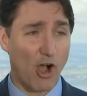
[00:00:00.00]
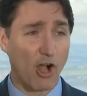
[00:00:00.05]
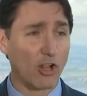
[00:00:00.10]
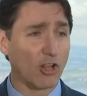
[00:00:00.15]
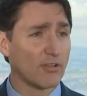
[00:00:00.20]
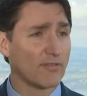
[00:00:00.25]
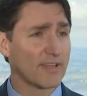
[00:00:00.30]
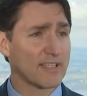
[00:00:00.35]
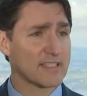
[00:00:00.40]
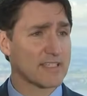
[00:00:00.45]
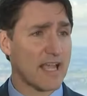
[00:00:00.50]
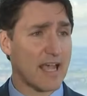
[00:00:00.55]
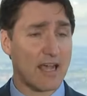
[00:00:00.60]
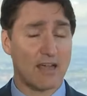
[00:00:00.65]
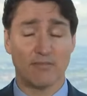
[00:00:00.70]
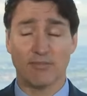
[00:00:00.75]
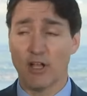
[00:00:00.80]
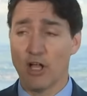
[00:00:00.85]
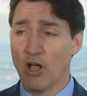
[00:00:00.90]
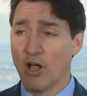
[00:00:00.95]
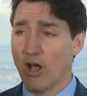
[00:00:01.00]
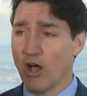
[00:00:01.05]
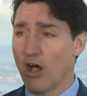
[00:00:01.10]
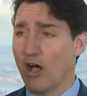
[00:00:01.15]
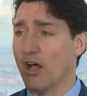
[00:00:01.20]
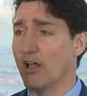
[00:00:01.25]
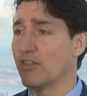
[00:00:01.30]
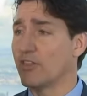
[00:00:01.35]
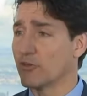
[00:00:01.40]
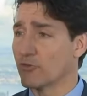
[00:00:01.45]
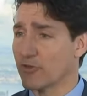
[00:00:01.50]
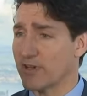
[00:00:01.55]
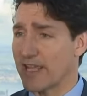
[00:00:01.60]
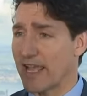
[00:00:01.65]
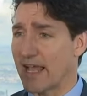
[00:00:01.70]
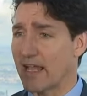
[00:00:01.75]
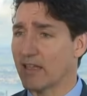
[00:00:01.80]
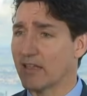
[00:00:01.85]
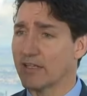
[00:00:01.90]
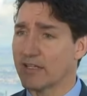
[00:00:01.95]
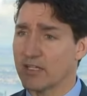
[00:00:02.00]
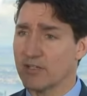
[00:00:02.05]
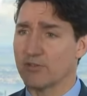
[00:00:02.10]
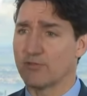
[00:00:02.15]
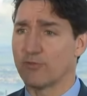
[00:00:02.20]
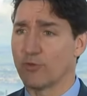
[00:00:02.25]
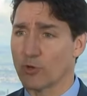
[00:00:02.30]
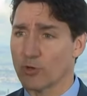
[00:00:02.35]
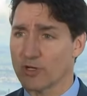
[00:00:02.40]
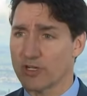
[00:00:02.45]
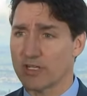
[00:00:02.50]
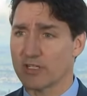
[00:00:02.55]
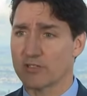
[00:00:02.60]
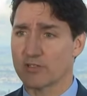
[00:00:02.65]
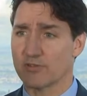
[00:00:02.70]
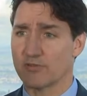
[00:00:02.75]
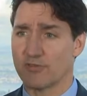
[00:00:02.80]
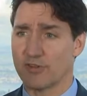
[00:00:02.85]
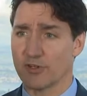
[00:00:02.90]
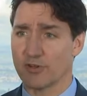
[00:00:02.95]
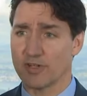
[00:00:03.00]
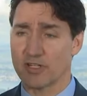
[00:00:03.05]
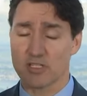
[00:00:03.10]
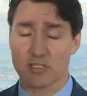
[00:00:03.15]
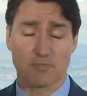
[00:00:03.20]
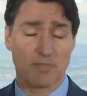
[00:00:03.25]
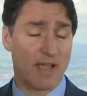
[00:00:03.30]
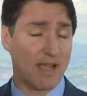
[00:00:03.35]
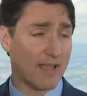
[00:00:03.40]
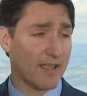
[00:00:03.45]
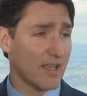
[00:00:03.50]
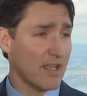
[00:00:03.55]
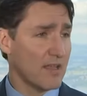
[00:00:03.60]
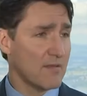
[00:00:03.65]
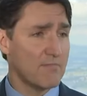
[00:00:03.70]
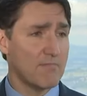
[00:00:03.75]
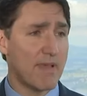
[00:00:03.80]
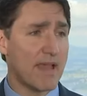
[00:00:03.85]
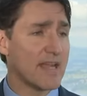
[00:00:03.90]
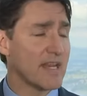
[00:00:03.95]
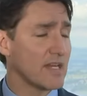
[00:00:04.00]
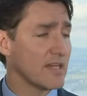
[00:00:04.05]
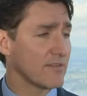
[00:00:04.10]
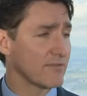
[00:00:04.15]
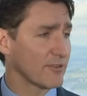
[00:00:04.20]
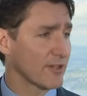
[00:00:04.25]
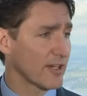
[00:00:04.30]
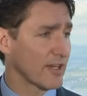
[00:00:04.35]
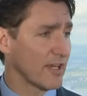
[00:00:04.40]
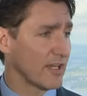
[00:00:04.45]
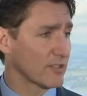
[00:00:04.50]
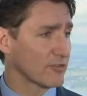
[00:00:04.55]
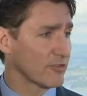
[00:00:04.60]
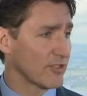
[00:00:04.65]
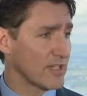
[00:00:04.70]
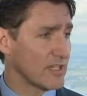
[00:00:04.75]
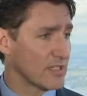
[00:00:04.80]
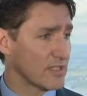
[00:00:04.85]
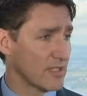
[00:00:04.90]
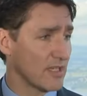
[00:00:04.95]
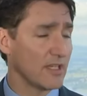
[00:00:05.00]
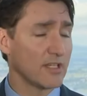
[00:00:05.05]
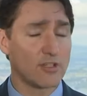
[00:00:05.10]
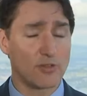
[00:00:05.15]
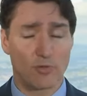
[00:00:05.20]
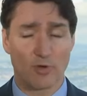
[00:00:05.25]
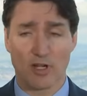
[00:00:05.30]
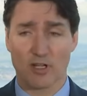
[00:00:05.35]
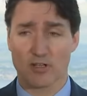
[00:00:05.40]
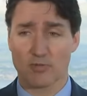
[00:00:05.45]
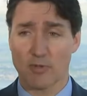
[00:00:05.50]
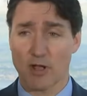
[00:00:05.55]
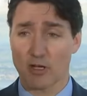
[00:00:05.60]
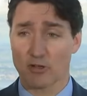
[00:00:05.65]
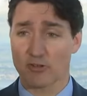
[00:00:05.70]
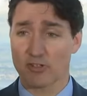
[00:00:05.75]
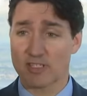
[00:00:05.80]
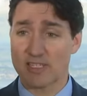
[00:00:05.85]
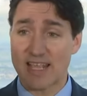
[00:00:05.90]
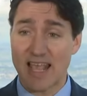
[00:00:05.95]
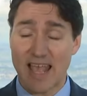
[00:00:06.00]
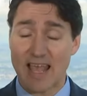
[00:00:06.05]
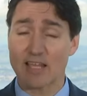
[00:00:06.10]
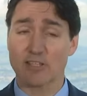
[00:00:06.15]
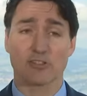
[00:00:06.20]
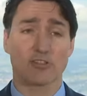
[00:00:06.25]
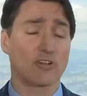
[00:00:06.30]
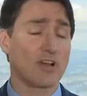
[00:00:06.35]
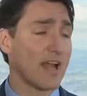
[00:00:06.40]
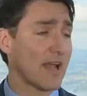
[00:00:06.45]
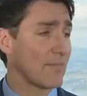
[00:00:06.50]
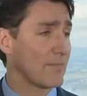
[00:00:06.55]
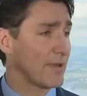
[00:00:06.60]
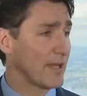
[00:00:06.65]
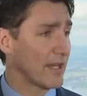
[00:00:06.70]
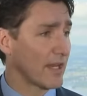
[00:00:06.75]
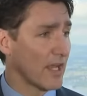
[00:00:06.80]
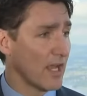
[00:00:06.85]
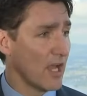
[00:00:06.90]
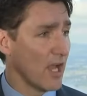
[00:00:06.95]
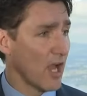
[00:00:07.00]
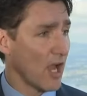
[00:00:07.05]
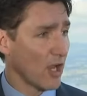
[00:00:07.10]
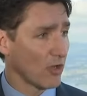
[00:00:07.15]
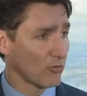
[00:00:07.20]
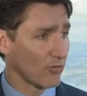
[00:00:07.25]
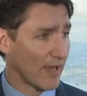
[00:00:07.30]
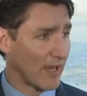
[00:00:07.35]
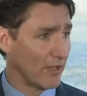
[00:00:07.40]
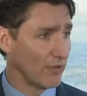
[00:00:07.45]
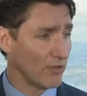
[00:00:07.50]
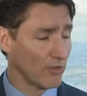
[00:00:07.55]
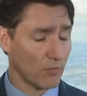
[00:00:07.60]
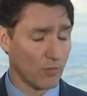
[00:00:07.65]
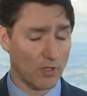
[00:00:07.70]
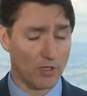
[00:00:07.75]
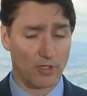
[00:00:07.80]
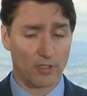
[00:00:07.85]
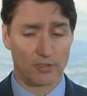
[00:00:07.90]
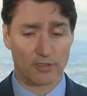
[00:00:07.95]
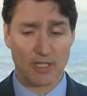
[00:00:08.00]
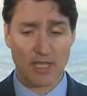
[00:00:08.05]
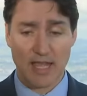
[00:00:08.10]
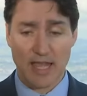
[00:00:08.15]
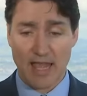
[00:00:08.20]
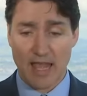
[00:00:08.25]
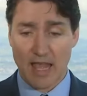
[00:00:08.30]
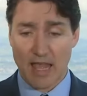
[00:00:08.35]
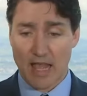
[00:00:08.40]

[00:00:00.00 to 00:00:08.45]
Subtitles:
all of us have, on the reality of foreign interference by many different countries into our democracy, as are happening around the world.